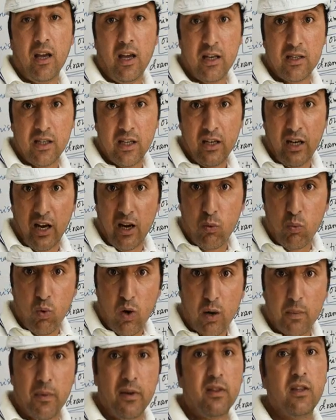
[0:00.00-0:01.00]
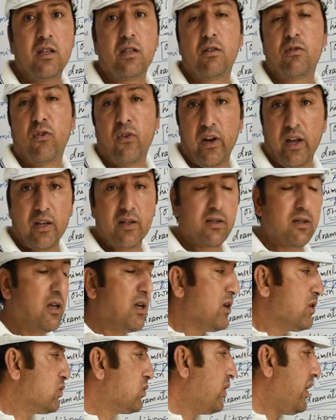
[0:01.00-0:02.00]
an adverb with this
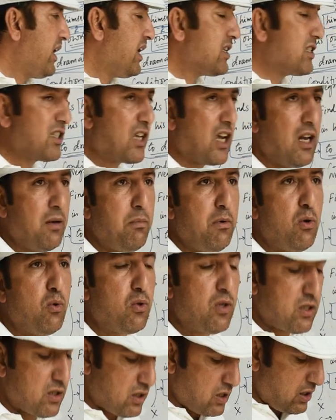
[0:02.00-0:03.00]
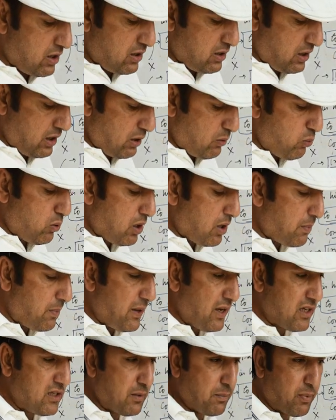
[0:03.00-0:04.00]
phrase. So as can be used as an
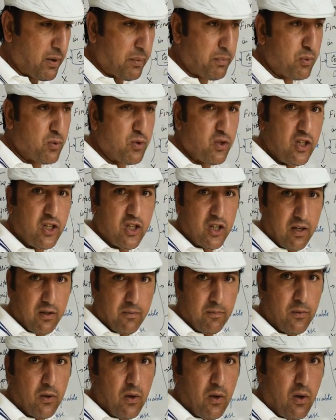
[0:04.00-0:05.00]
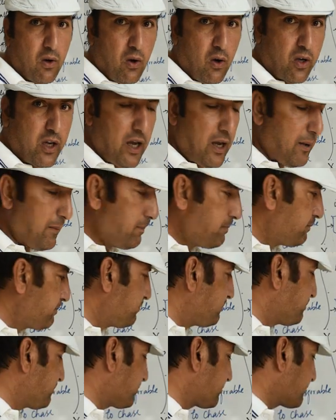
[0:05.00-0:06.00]
adverb, as a preposition.
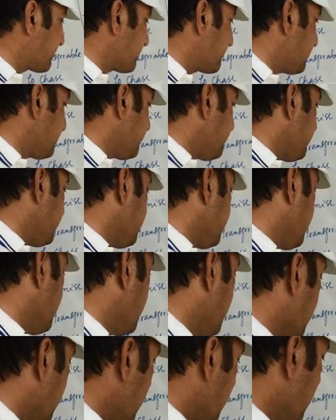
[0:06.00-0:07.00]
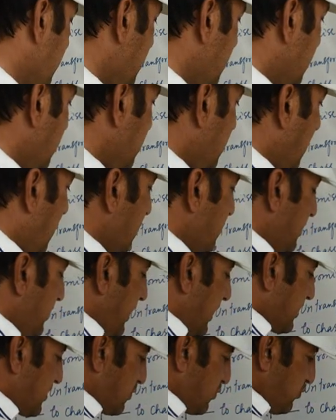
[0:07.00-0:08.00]
Okay. Now the
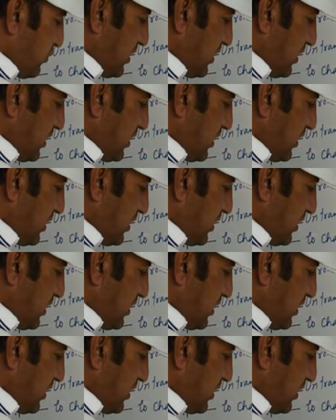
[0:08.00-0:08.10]
next we